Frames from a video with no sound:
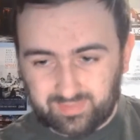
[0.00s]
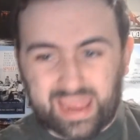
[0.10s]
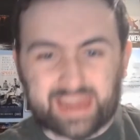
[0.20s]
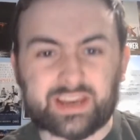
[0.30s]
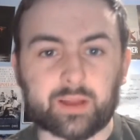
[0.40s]

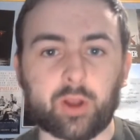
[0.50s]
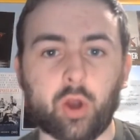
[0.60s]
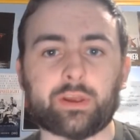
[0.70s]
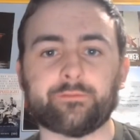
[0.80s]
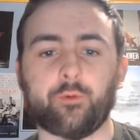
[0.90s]
ended up
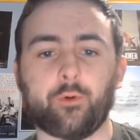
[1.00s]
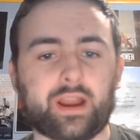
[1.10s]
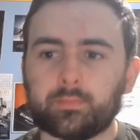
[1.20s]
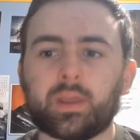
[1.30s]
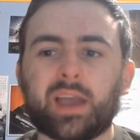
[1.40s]
going for
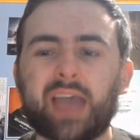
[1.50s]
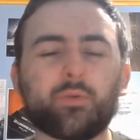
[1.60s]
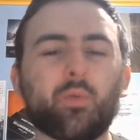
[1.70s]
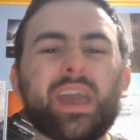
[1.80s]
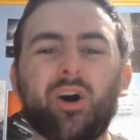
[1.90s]
it and
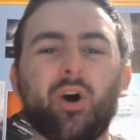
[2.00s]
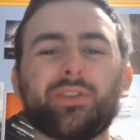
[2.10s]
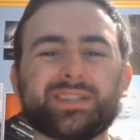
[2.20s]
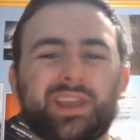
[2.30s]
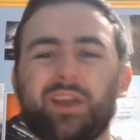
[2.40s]
the way all
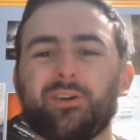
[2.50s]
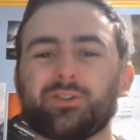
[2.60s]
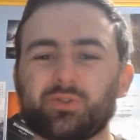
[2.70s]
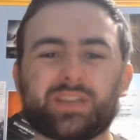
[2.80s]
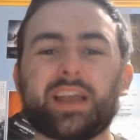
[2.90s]
these
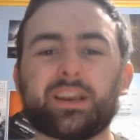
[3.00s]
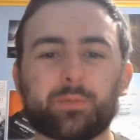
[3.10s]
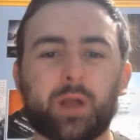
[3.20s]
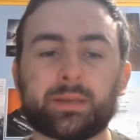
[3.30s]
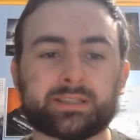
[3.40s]
characters end up
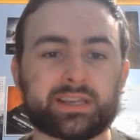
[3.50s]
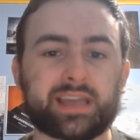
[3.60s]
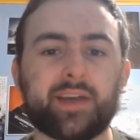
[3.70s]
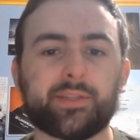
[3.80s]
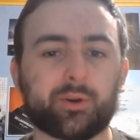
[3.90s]
coming
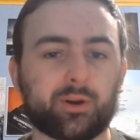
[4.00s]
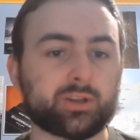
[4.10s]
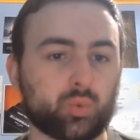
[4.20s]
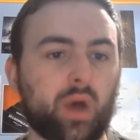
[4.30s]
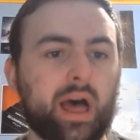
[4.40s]
together
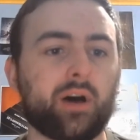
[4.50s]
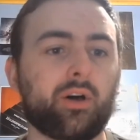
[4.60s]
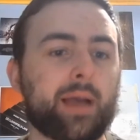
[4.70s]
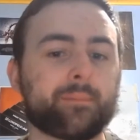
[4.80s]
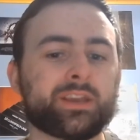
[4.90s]
as
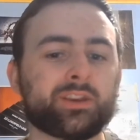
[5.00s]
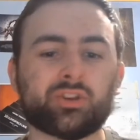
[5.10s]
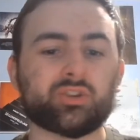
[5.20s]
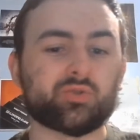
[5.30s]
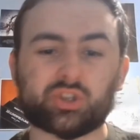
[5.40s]
well. I mean,
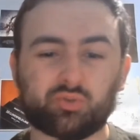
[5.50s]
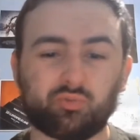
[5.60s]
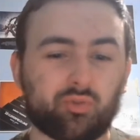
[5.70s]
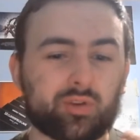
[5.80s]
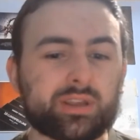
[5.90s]
you just
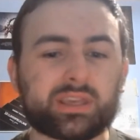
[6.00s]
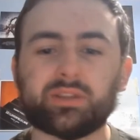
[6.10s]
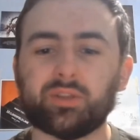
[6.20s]
really